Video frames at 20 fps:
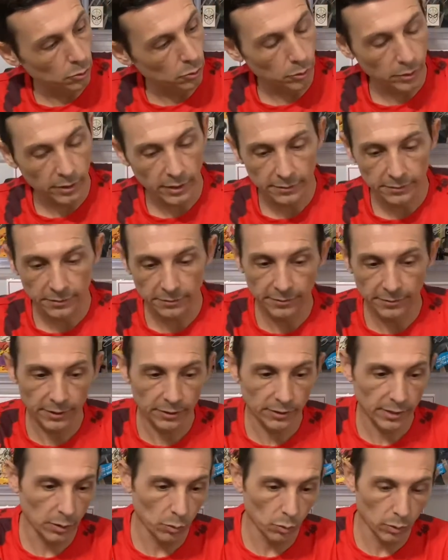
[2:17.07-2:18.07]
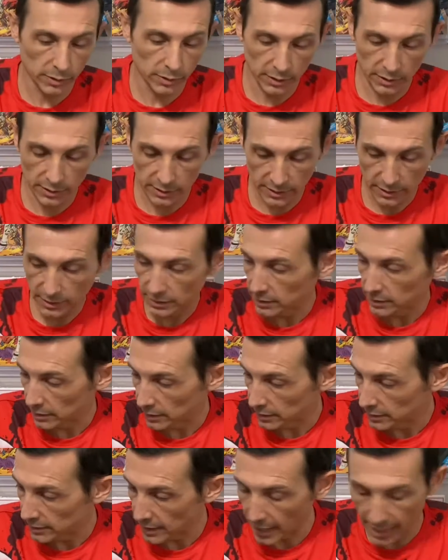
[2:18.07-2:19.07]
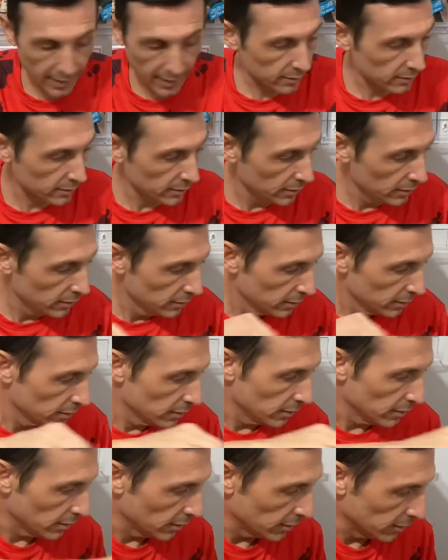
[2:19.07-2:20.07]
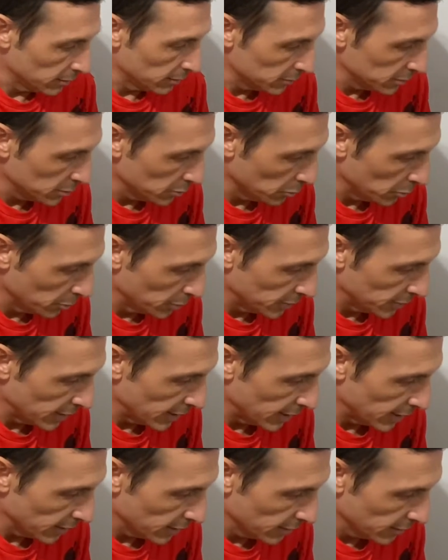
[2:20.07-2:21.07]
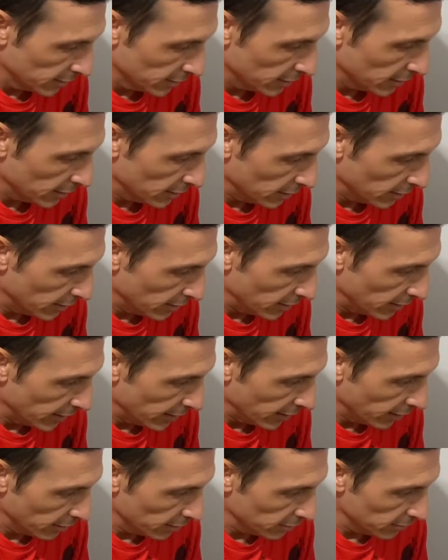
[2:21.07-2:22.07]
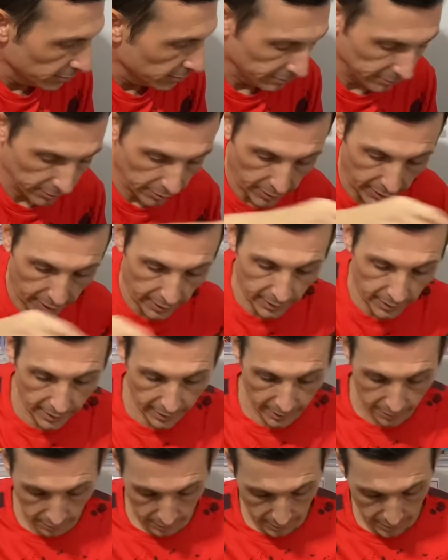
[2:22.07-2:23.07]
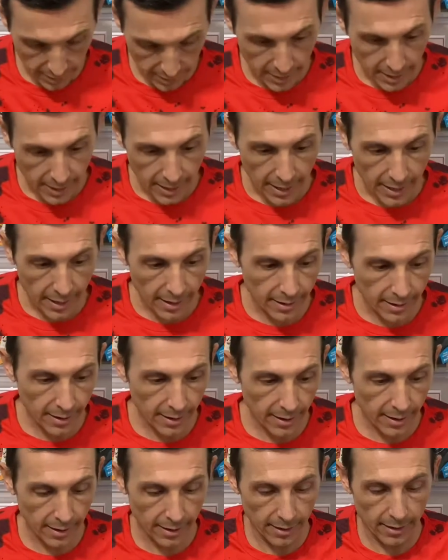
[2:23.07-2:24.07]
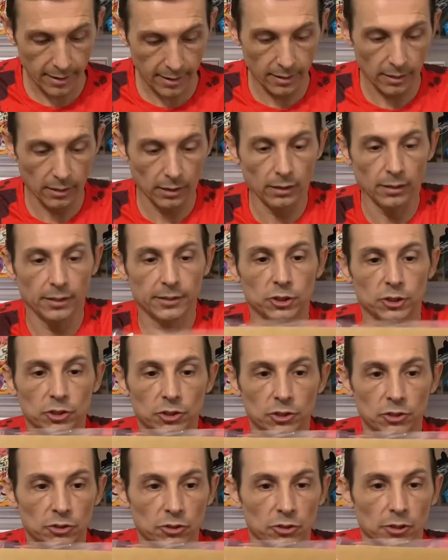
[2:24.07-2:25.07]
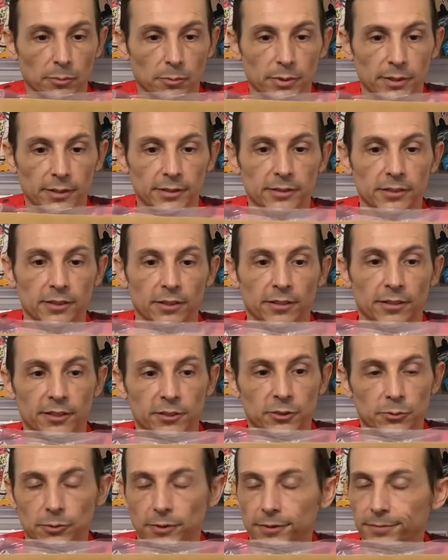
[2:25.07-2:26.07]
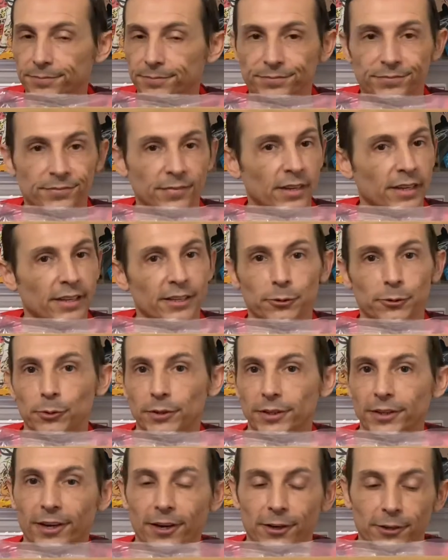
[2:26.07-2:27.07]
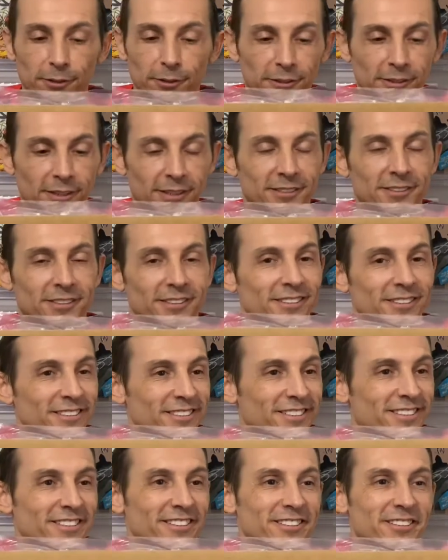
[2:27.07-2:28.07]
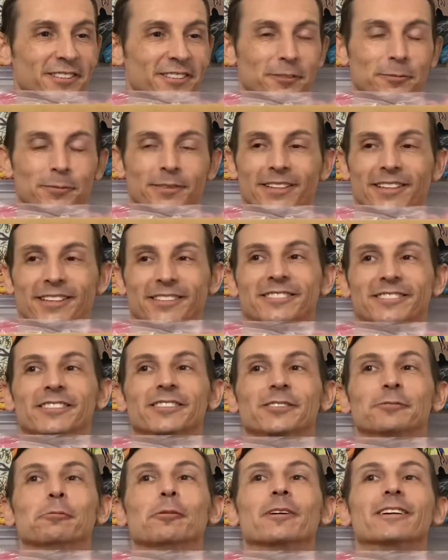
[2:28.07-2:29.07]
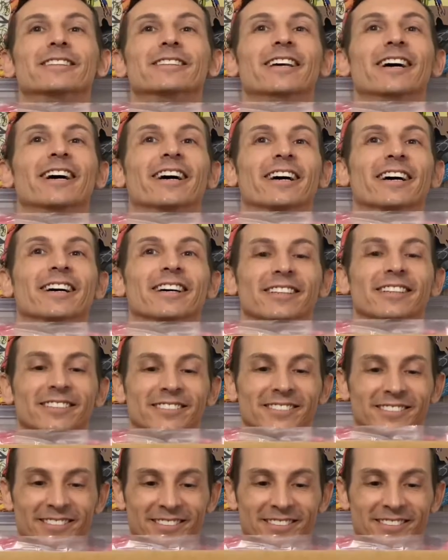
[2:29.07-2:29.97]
We're going to have to figure out what this is exactly. So we'll put that there for right now. And then let's just jump into this one. Here we go. You guys are going to see it and be like, dude, what the hell?